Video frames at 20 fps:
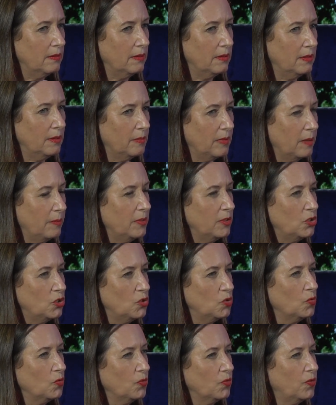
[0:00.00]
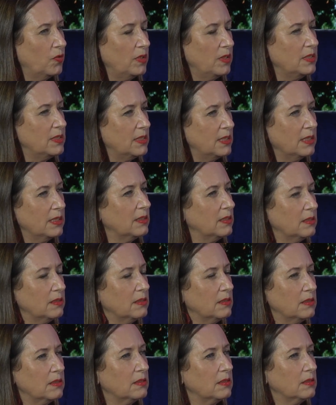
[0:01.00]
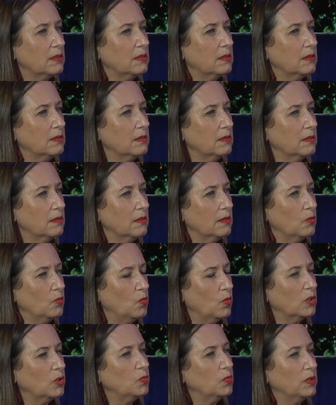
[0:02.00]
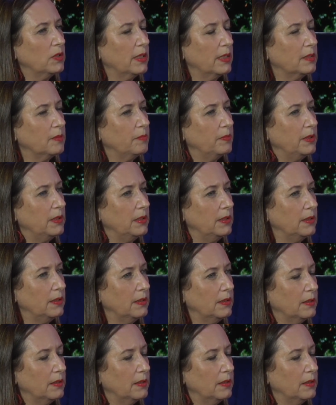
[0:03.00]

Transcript: in maybe 2 or 3 sentences, what would that be?